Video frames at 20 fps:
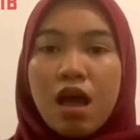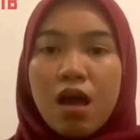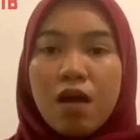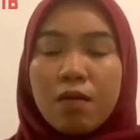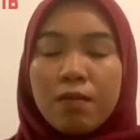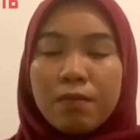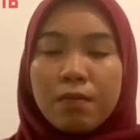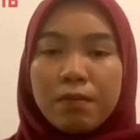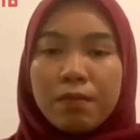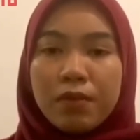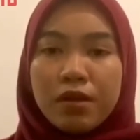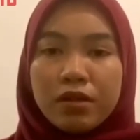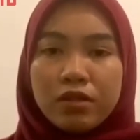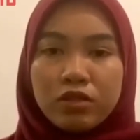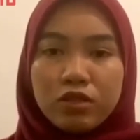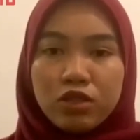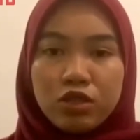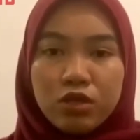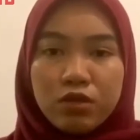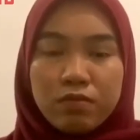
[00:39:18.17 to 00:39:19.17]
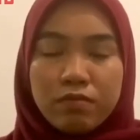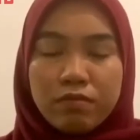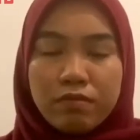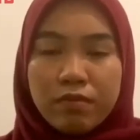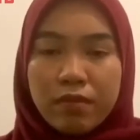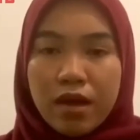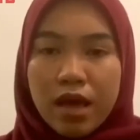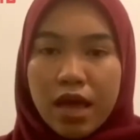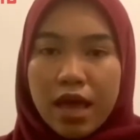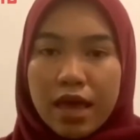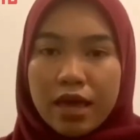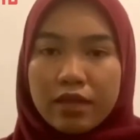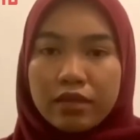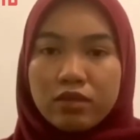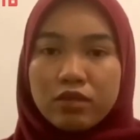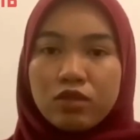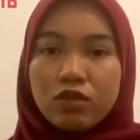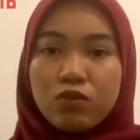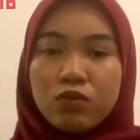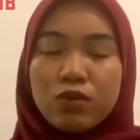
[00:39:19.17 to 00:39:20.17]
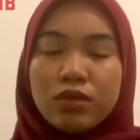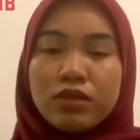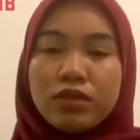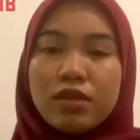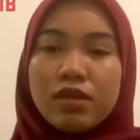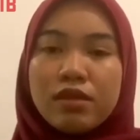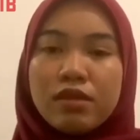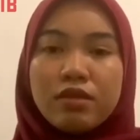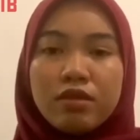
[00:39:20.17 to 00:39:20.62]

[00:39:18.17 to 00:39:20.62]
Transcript: Belgium, and Switzerland,